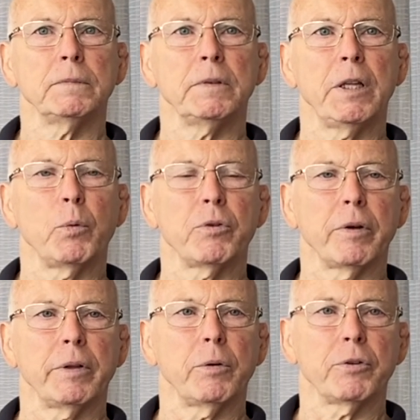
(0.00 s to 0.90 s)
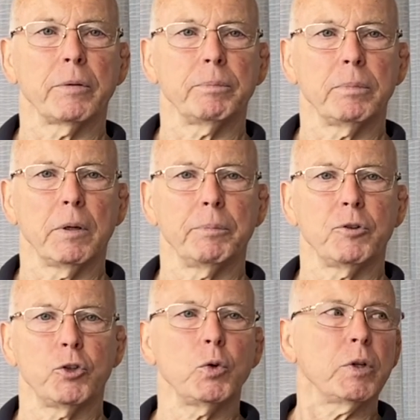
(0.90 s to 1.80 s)
there was a
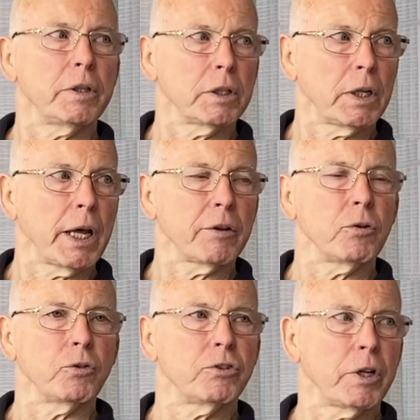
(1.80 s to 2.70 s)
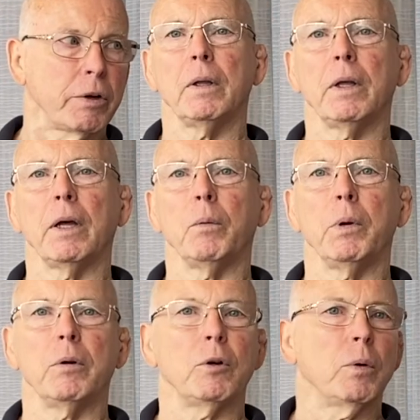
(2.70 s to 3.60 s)
student in the class who stuttered. And
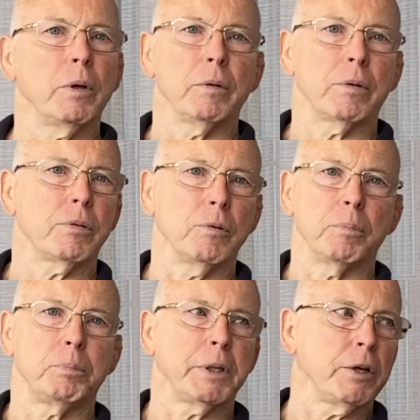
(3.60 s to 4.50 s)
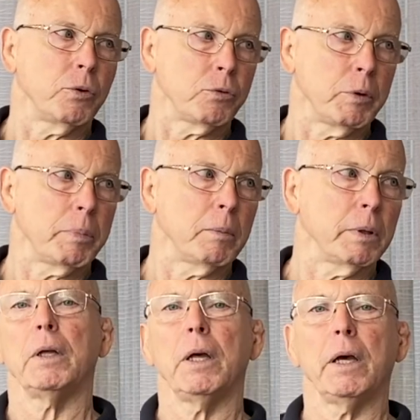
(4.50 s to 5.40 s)
we were going through Plato's
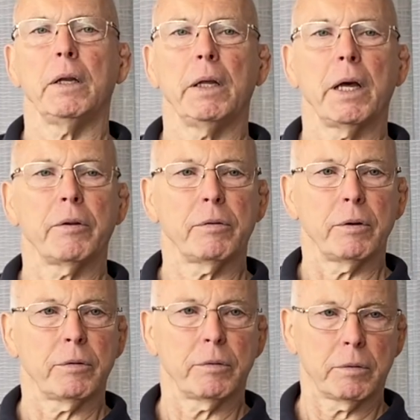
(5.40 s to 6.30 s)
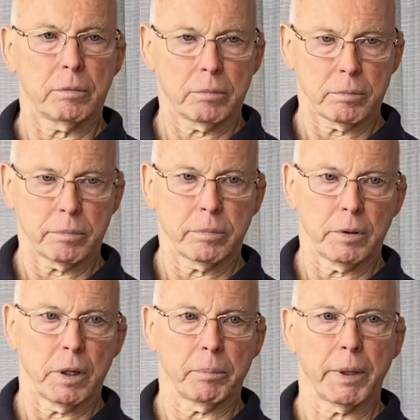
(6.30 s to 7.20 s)
Republic. And he asked this
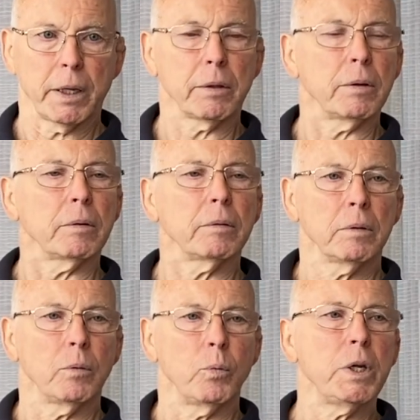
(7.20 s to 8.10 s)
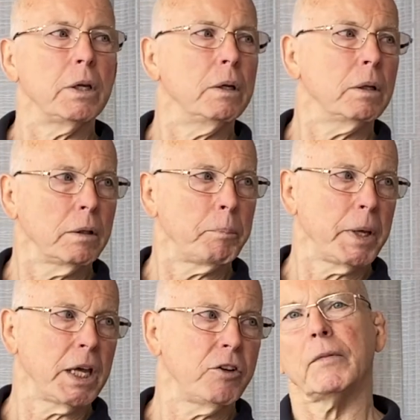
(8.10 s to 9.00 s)
young man to read the
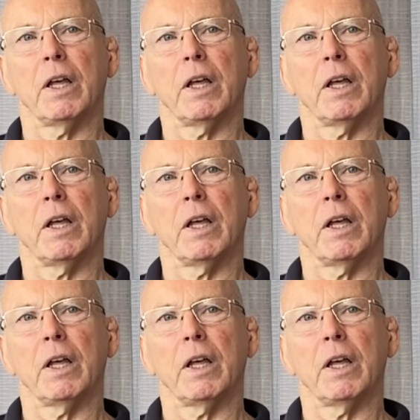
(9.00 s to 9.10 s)
page.